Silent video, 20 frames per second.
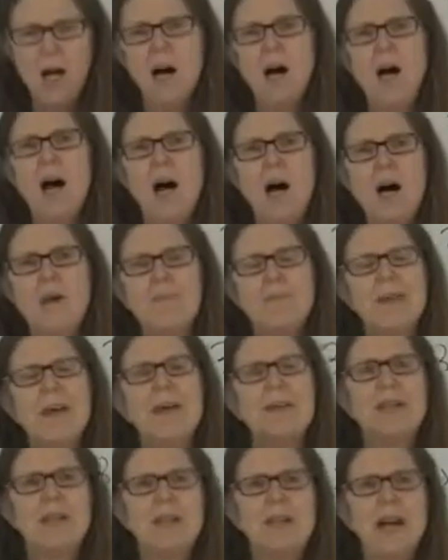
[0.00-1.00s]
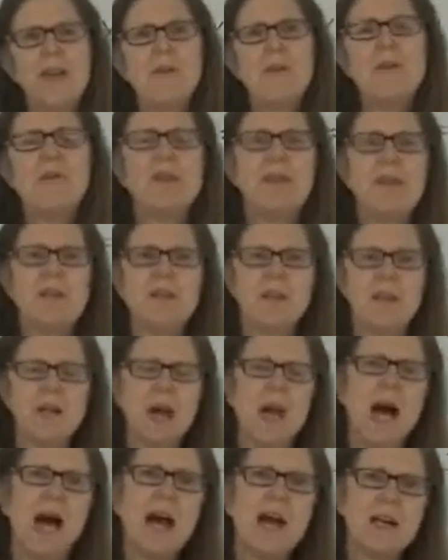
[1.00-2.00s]
And another thing that
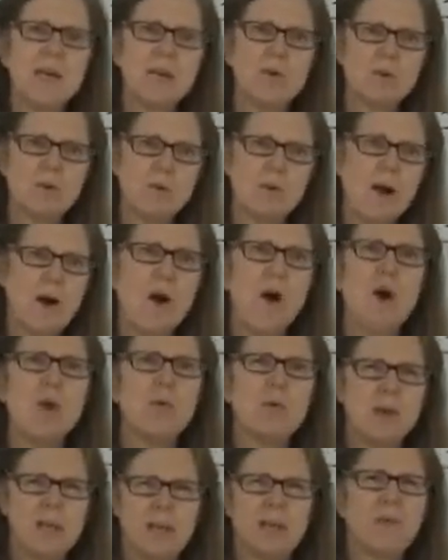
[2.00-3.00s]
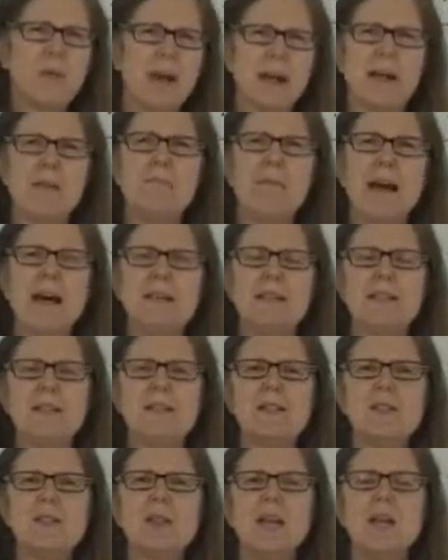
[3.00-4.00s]
I could recommend
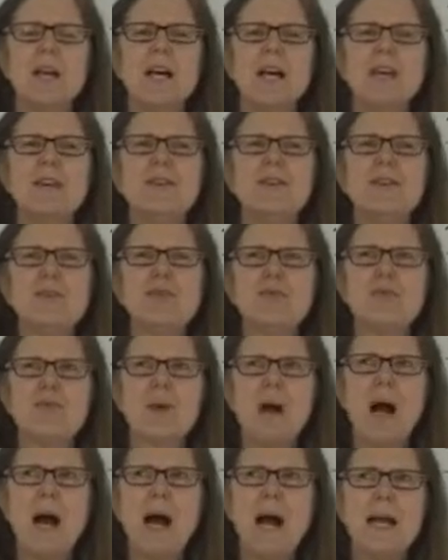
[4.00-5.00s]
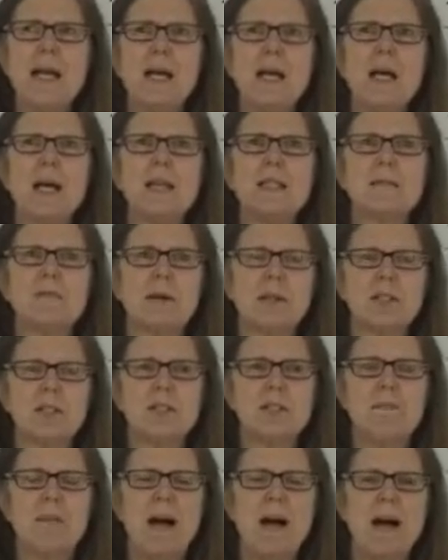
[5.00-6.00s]
is, try as much
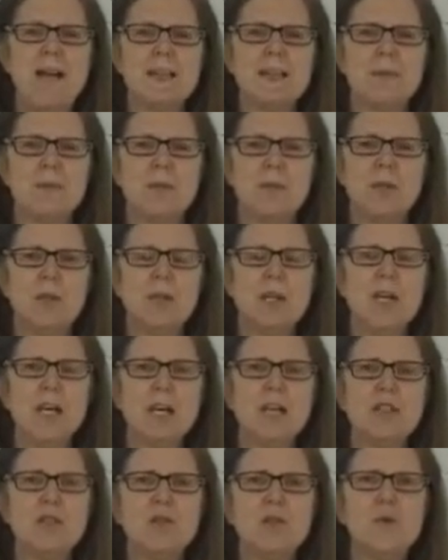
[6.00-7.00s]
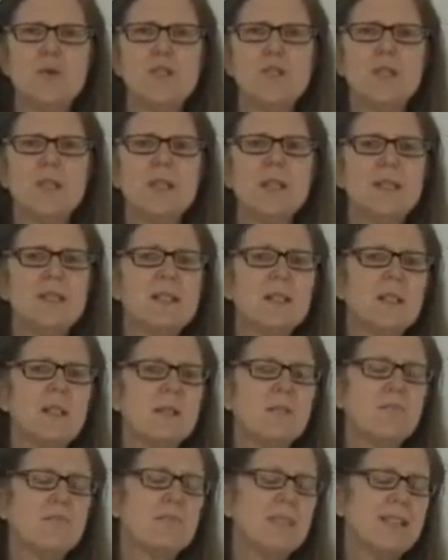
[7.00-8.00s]
as possible to
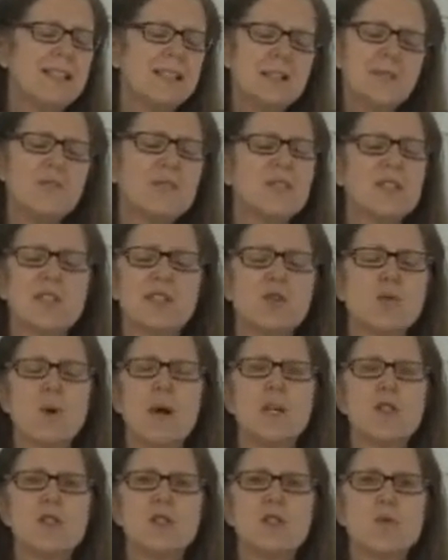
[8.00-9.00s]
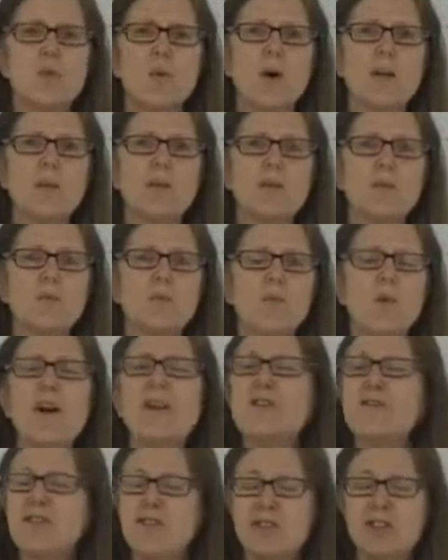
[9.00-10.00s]
solicit in different situations what
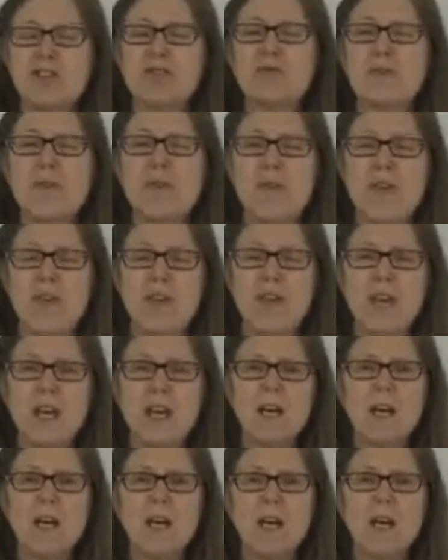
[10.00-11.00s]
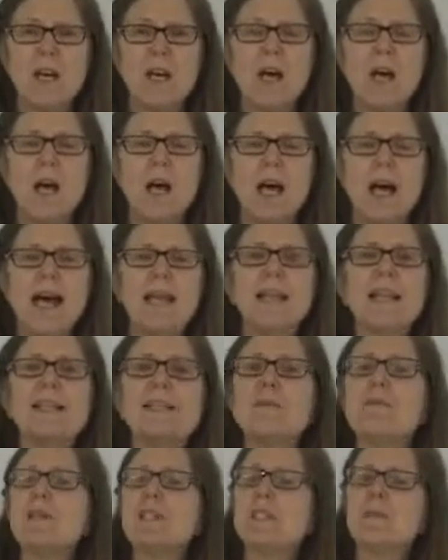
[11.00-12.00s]
your children think, and let
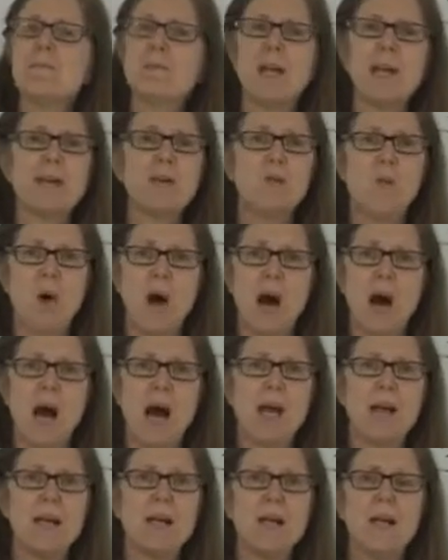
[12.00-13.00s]
them explain why.